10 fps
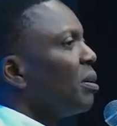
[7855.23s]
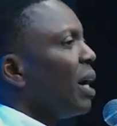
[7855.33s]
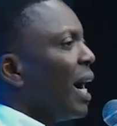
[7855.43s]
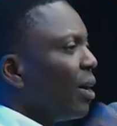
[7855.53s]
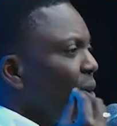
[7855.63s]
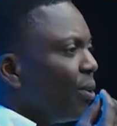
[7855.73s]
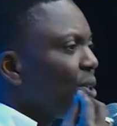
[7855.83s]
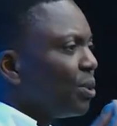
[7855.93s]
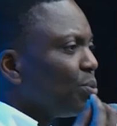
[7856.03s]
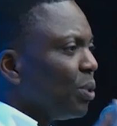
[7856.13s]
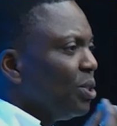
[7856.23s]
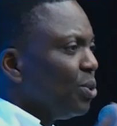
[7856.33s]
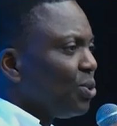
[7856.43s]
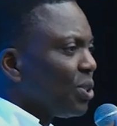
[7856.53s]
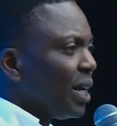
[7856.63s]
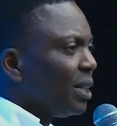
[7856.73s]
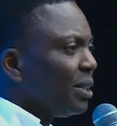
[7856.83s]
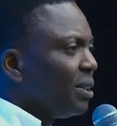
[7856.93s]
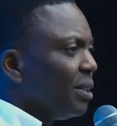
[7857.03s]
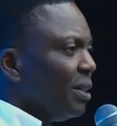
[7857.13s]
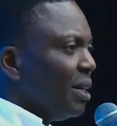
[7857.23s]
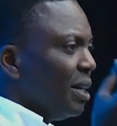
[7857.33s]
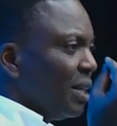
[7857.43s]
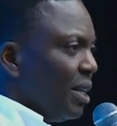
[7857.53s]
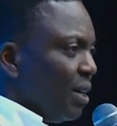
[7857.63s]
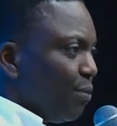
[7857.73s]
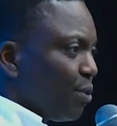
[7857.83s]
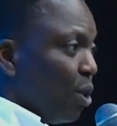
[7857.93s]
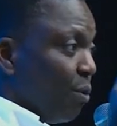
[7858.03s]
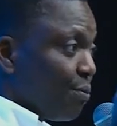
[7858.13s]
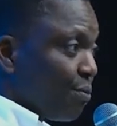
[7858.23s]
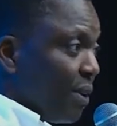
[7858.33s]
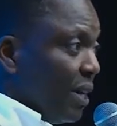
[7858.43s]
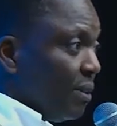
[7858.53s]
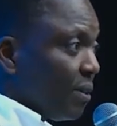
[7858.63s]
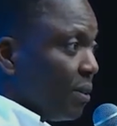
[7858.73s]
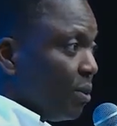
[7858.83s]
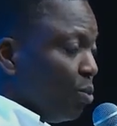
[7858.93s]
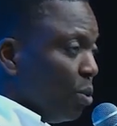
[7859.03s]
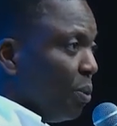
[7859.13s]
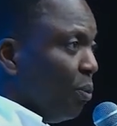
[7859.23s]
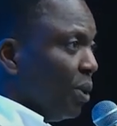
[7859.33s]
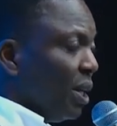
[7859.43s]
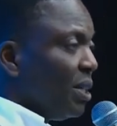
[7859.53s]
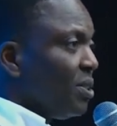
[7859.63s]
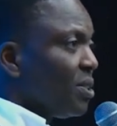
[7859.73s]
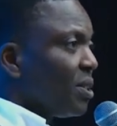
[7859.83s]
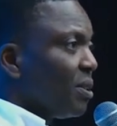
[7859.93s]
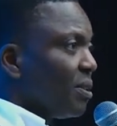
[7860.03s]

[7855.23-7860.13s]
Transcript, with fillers: I heard it when you said, gift of faith will be released.